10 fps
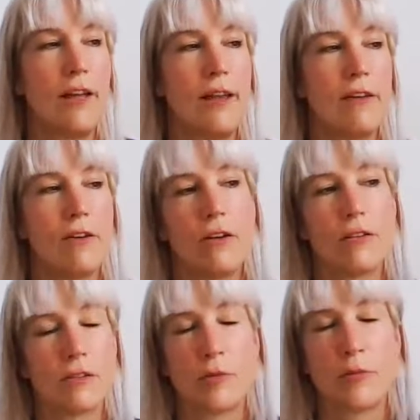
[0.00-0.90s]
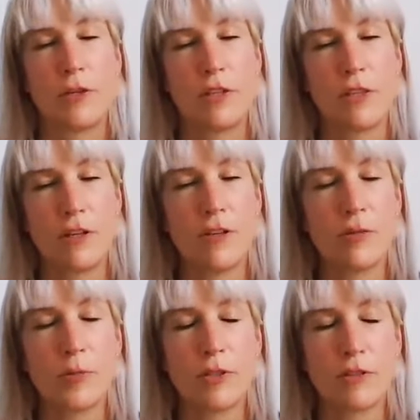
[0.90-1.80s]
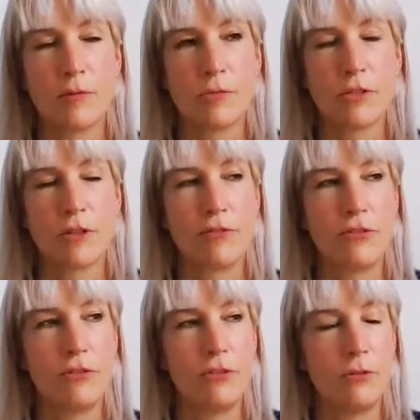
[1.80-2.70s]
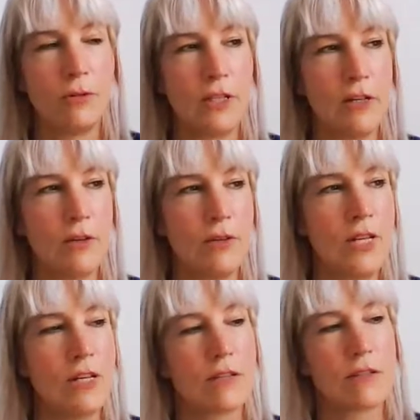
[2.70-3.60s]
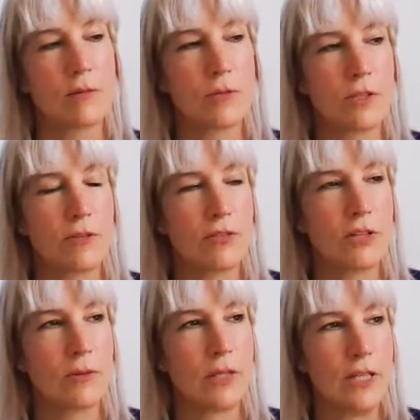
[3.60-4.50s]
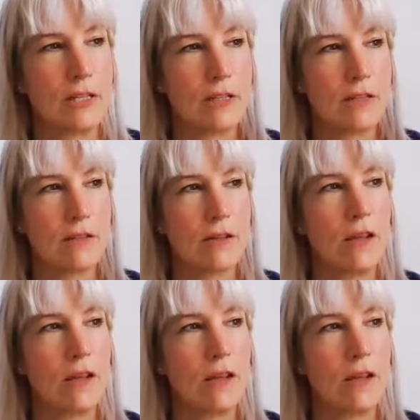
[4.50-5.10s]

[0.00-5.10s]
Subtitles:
and some good things, but some stuff you really don't need, and some stuff that really doesn't